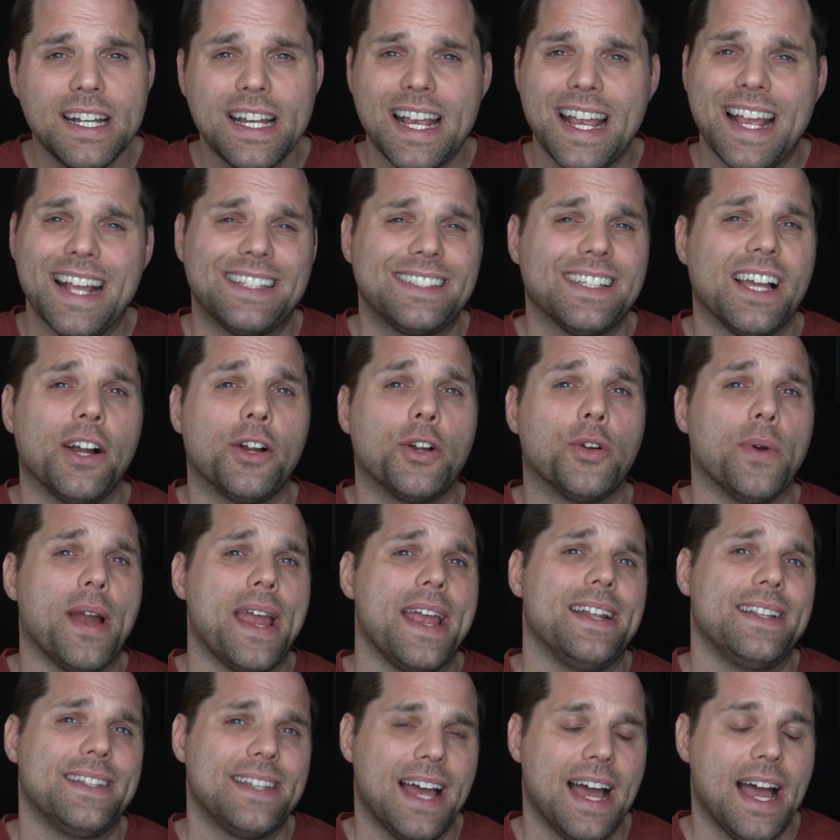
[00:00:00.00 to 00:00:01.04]
It's a
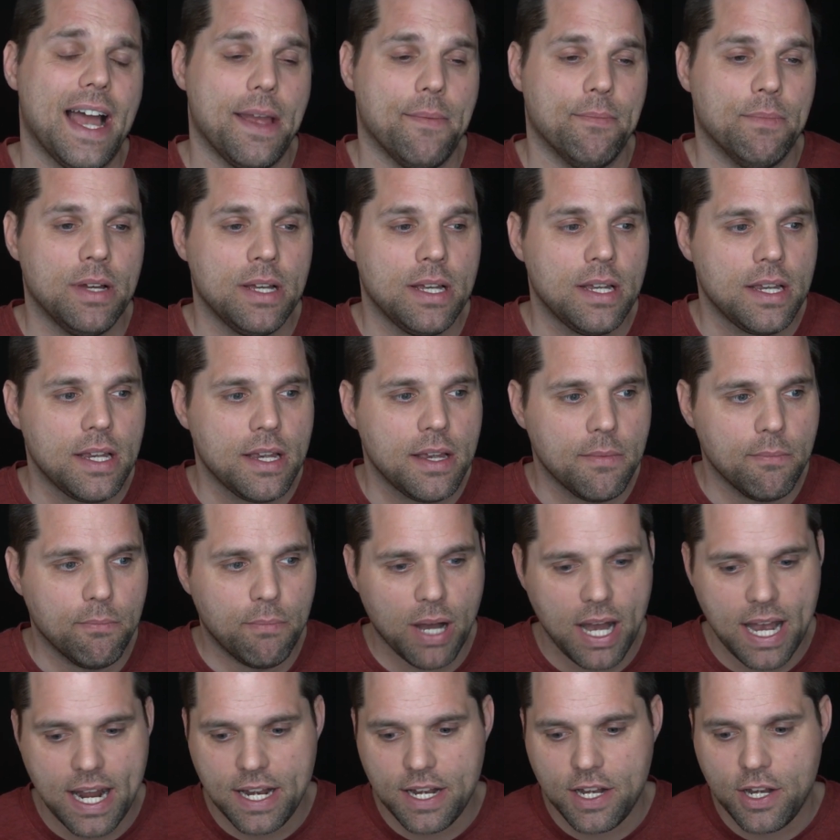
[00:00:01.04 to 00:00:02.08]
great time.
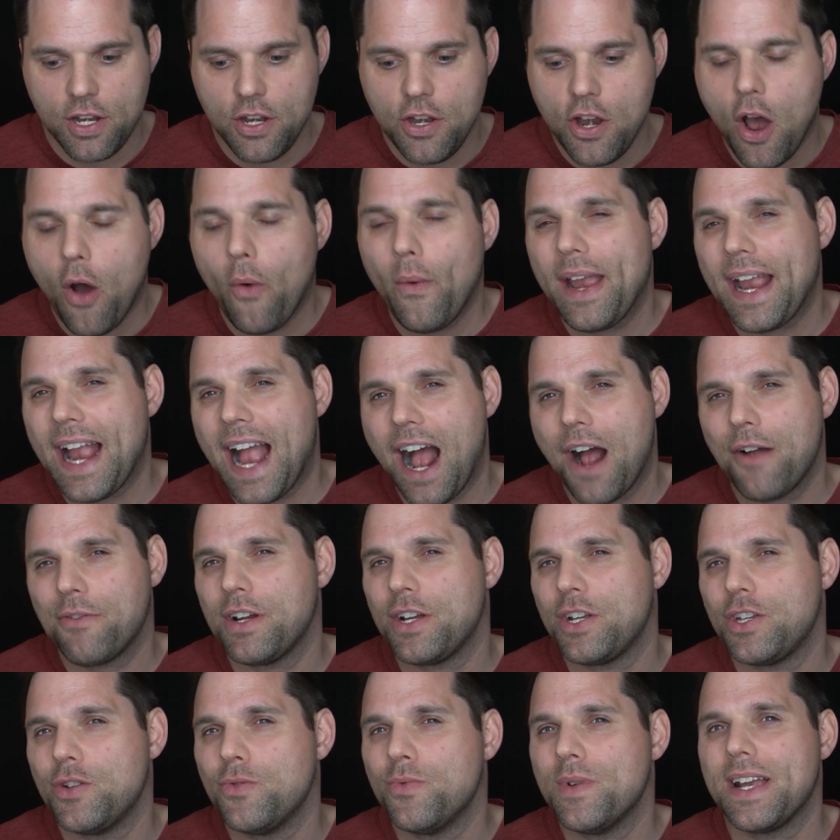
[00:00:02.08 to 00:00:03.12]
But knowing how to
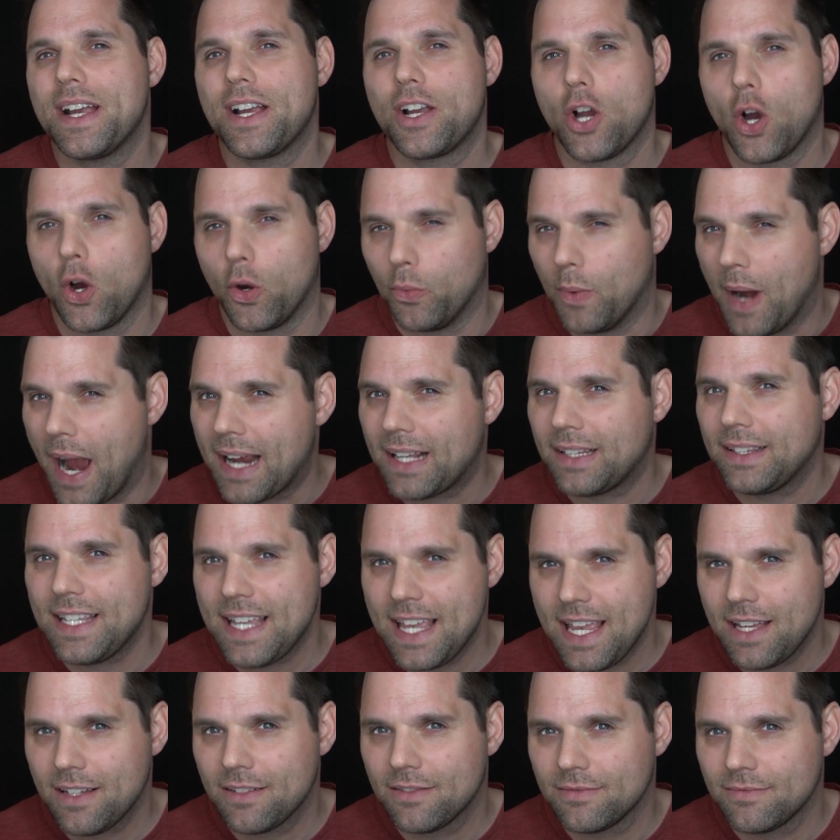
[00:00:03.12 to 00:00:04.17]
do it
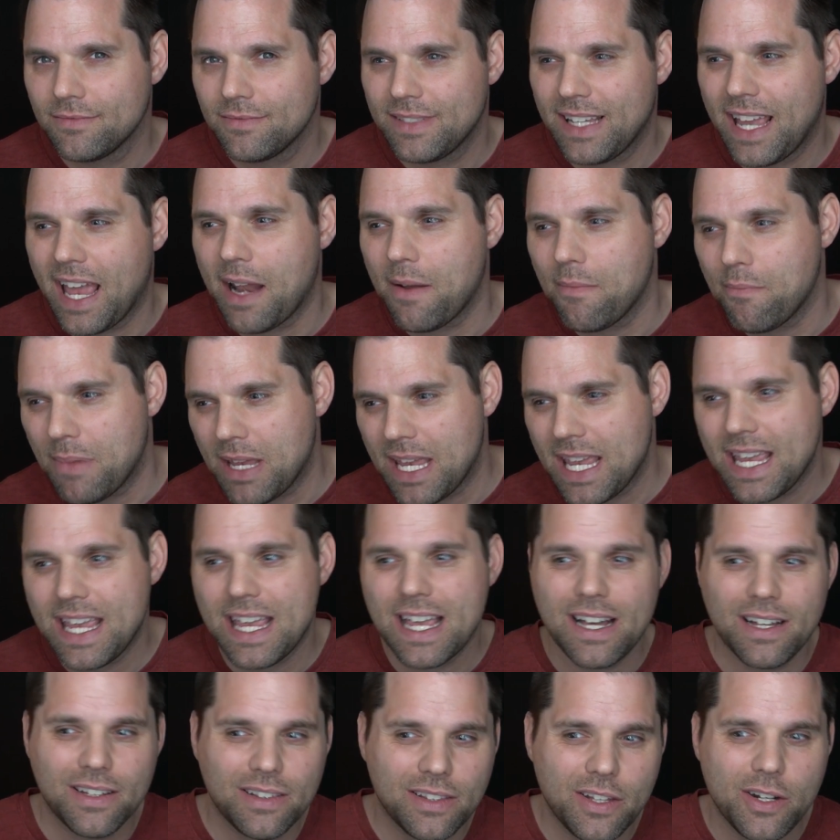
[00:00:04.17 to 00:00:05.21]
correctly can
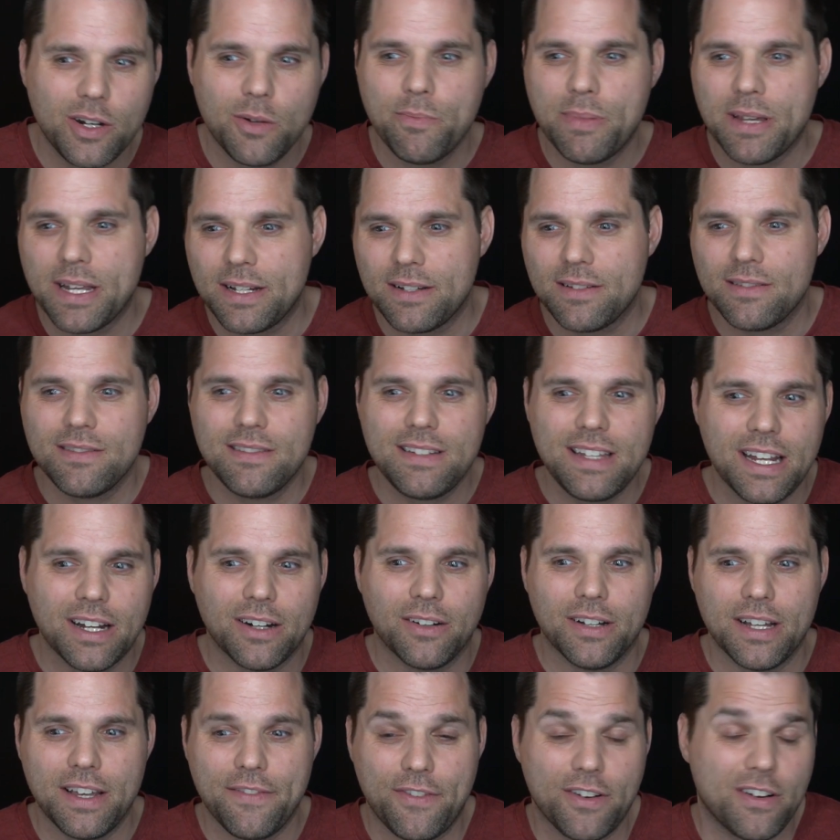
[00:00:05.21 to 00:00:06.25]
be a little bit,
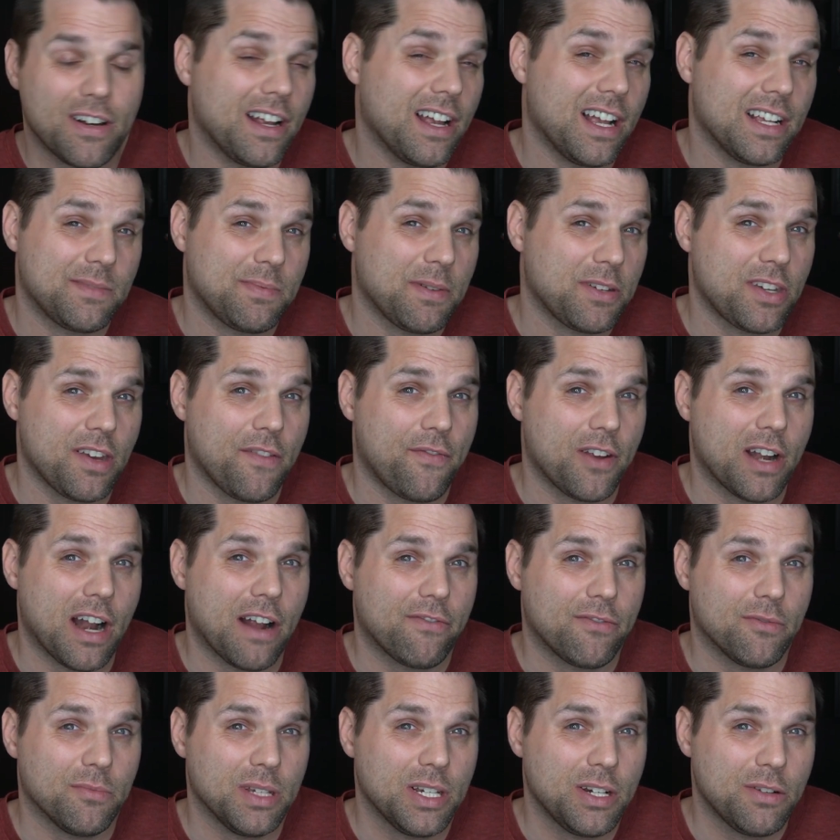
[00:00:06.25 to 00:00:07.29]
especially if you're
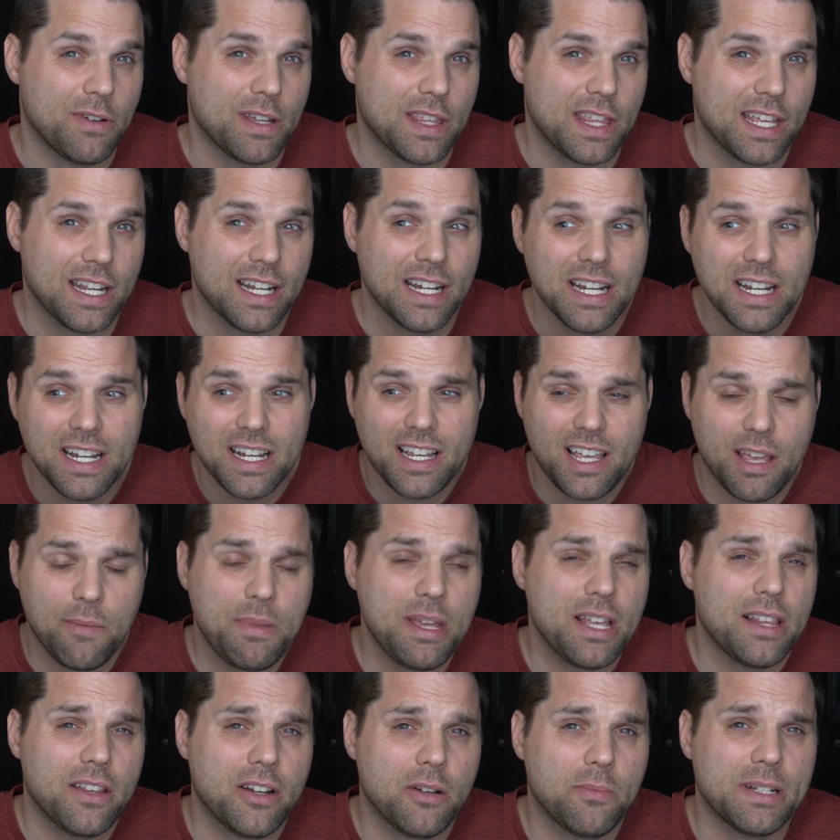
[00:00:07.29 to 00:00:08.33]
not familiar with it, can
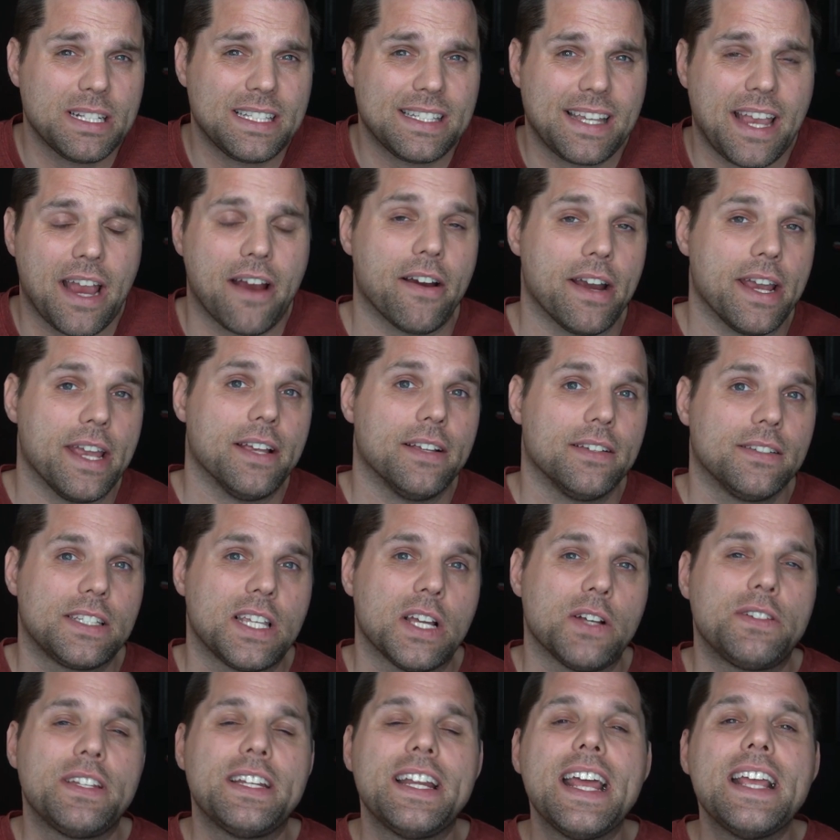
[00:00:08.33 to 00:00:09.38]
be a little bit scary.
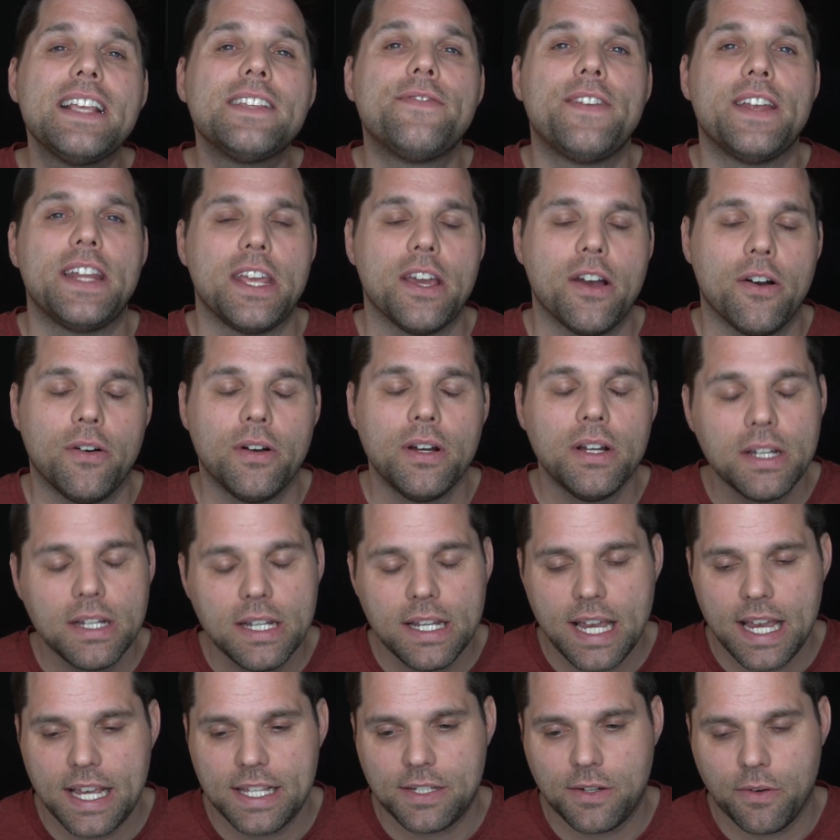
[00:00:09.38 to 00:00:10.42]
So today's video
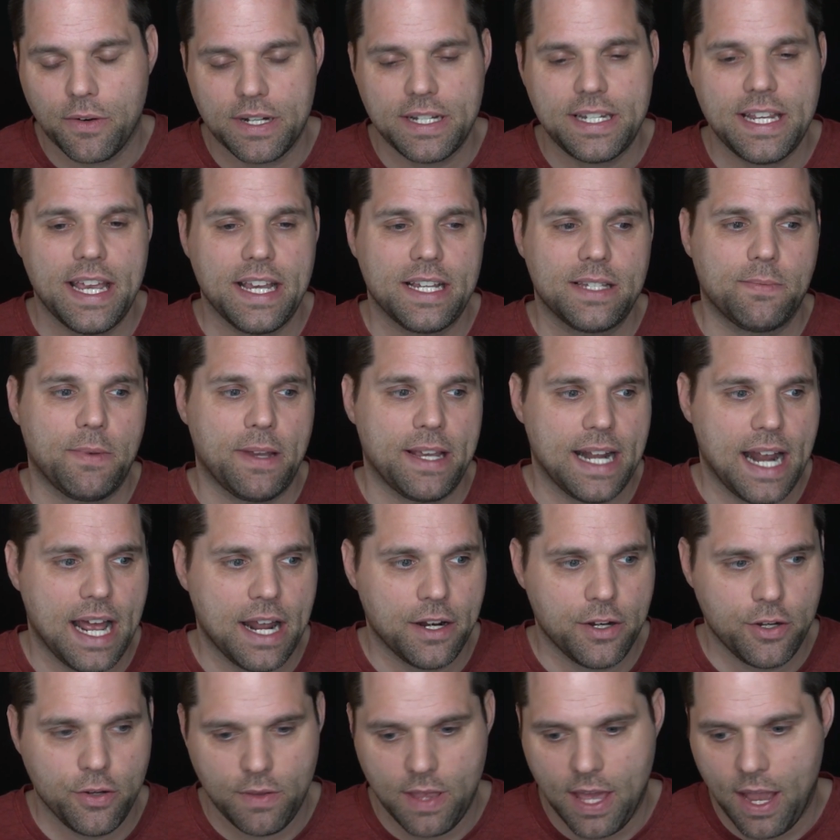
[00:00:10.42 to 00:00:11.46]
is going to explain how to
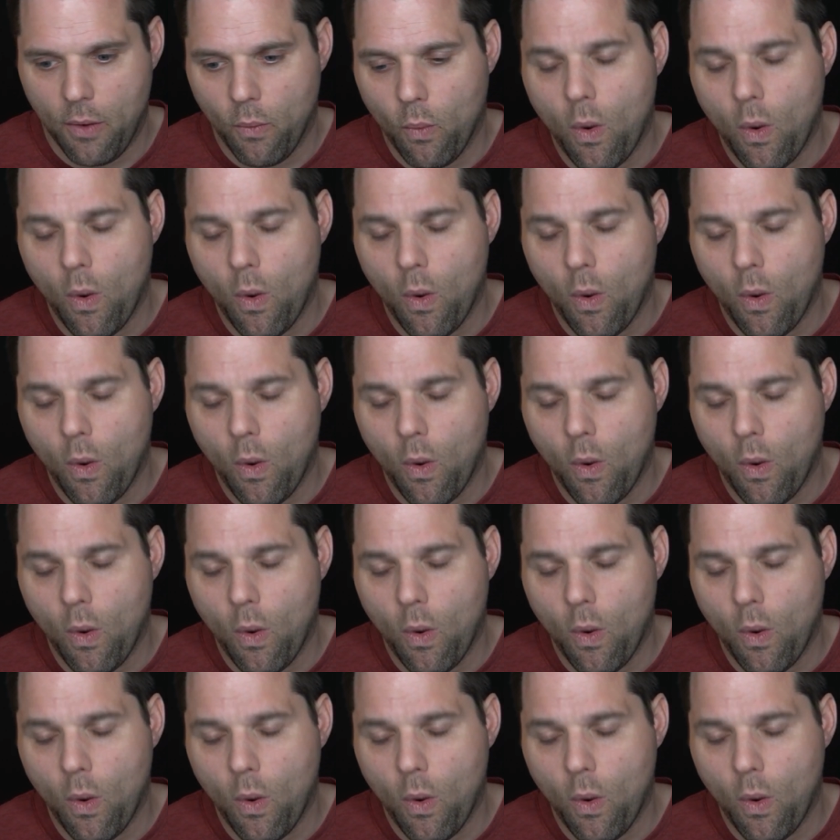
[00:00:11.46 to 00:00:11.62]
do that.